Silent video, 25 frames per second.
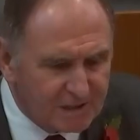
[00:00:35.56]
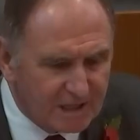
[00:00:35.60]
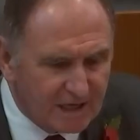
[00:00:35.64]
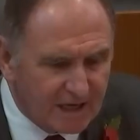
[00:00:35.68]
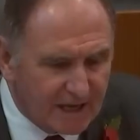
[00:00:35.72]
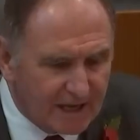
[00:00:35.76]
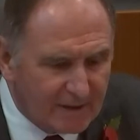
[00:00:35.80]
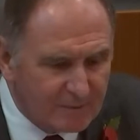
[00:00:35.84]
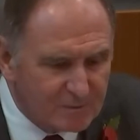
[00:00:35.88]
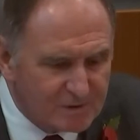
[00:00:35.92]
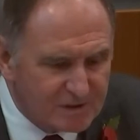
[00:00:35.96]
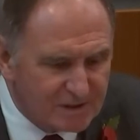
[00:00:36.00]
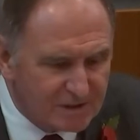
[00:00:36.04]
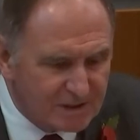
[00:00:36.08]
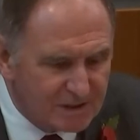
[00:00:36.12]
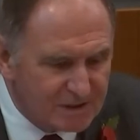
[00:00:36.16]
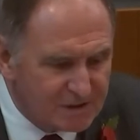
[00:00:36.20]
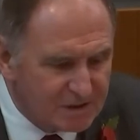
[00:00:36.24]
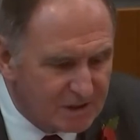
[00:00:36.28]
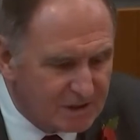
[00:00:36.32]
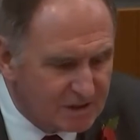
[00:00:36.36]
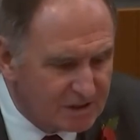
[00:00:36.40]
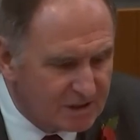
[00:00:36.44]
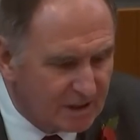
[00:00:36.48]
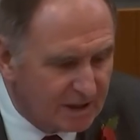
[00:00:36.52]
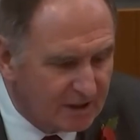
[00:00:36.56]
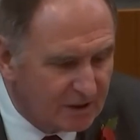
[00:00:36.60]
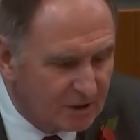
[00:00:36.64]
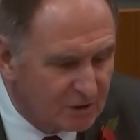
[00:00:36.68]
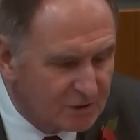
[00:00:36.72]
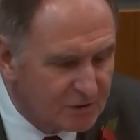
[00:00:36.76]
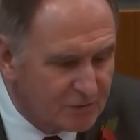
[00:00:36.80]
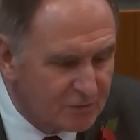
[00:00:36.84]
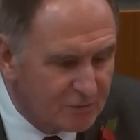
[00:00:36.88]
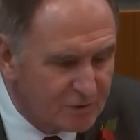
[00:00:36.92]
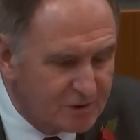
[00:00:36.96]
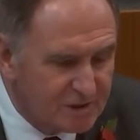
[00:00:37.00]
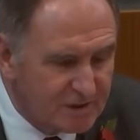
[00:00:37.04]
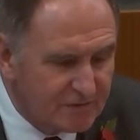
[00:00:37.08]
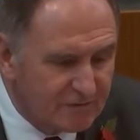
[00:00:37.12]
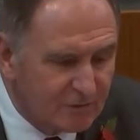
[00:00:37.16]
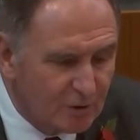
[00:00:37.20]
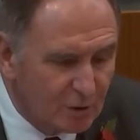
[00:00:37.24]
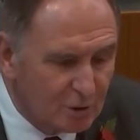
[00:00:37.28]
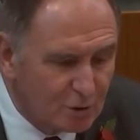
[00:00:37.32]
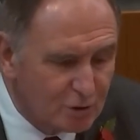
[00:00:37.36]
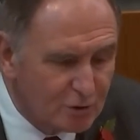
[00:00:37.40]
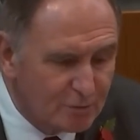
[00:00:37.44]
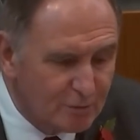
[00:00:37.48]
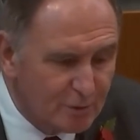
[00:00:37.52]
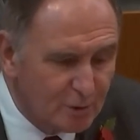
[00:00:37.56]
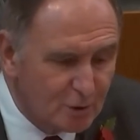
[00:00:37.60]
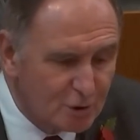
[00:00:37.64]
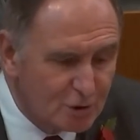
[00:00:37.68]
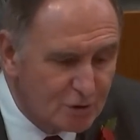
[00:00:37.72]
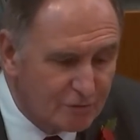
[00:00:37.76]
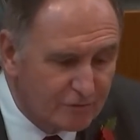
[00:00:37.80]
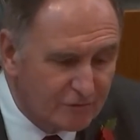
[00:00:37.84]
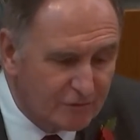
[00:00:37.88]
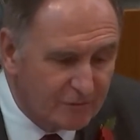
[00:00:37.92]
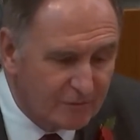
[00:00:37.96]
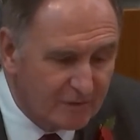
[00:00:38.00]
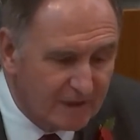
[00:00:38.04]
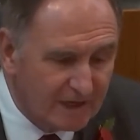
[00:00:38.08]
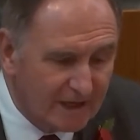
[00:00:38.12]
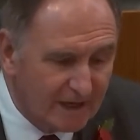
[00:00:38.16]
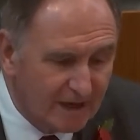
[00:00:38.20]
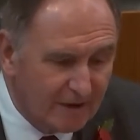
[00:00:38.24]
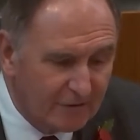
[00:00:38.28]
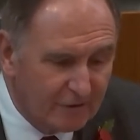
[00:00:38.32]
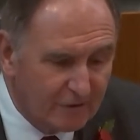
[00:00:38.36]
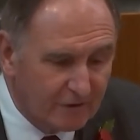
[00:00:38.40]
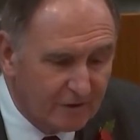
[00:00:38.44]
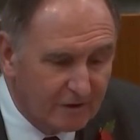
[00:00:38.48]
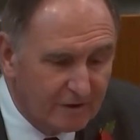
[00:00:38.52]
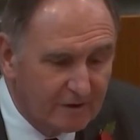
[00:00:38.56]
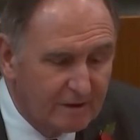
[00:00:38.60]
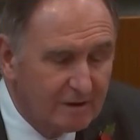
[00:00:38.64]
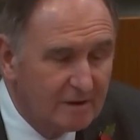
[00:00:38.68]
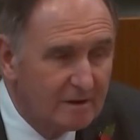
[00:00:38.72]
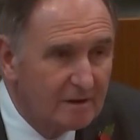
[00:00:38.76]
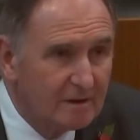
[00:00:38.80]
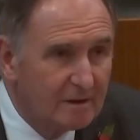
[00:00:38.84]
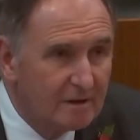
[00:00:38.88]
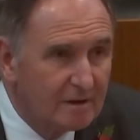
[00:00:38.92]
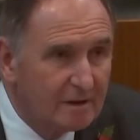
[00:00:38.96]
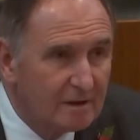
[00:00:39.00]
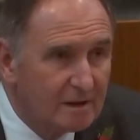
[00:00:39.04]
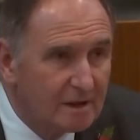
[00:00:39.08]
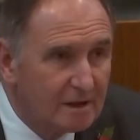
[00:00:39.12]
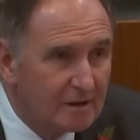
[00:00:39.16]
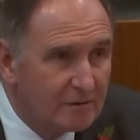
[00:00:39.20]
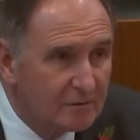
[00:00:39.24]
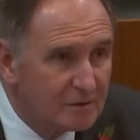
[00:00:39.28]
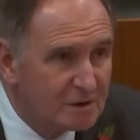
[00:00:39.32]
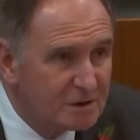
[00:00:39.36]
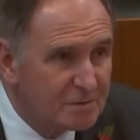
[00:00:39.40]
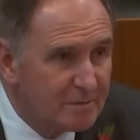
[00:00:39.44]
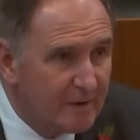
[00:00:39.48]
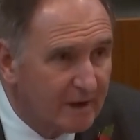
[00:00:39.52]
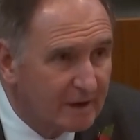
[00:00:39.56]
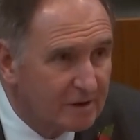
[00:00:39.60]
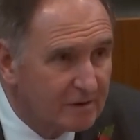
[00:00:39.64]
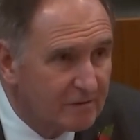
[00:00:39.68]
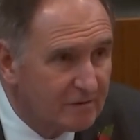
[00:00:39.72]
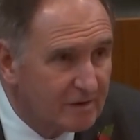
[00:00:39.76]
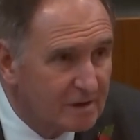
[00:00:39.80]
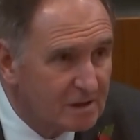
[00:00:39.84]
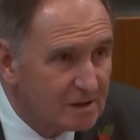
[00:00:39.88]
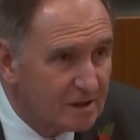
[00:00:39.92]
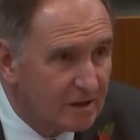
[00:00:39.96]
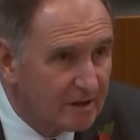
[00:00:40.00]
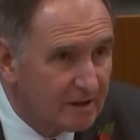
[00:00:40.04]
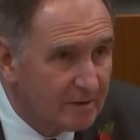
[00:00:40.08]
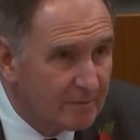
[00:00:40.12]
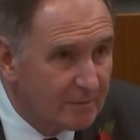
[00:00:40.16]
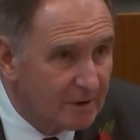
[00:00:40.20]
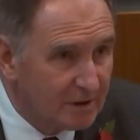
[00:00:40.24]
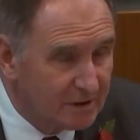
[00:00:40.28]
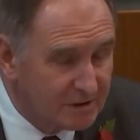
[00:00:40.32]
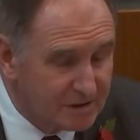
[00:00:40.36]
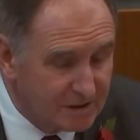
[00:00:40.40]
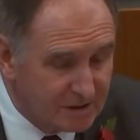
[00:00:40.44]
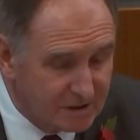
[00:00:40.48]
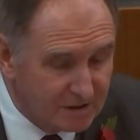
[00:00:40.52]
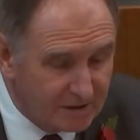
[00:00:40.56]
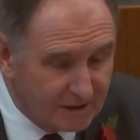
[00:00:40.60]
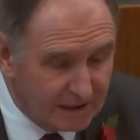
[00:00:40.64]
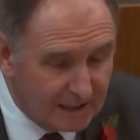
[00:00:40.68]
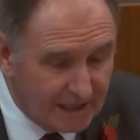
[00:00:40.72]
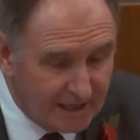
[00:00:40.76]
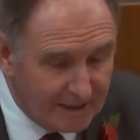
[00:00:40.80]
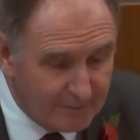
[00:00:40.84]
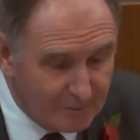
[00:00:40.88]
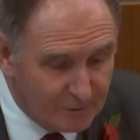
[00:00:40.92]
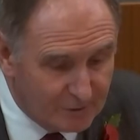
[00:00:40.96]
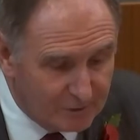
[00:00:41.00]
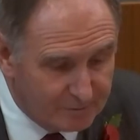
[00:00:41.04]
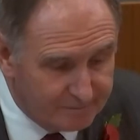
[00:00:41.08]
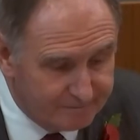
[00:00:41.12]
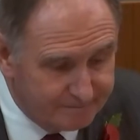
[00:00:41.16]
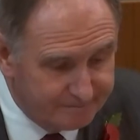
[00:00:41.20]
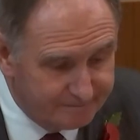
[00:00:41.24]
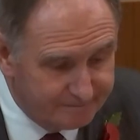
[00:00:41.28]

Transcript: claims that he's entitled to receive contribution from the other in respect of his liability to the claimant.